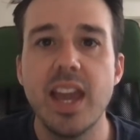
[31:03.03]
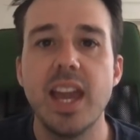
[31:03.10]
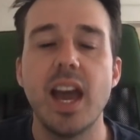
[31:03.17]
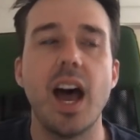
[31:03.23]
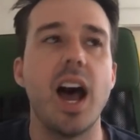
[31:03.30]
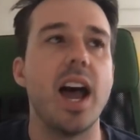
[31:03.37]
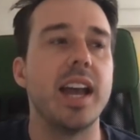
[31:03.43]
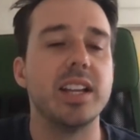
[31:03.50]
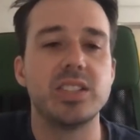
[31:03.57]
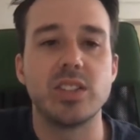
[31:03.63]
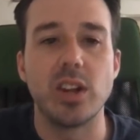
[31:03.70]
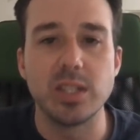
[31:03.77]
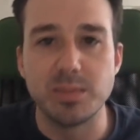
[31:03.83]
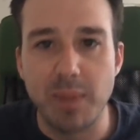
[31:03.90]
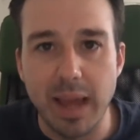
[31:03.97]
It
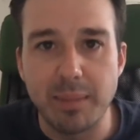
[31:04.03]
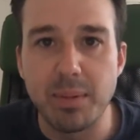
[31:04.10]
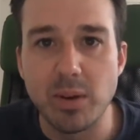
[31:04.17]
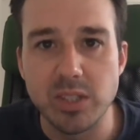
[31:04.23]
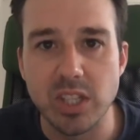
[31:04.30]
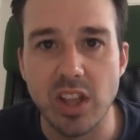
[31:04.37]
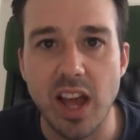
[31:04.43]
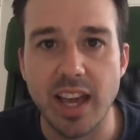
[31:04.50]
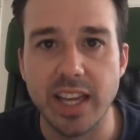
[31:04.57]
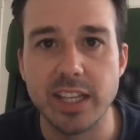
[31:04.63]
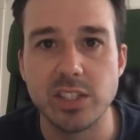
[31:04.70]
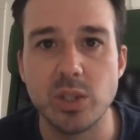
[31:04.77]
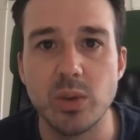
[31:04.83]
stars Mike Posalakis,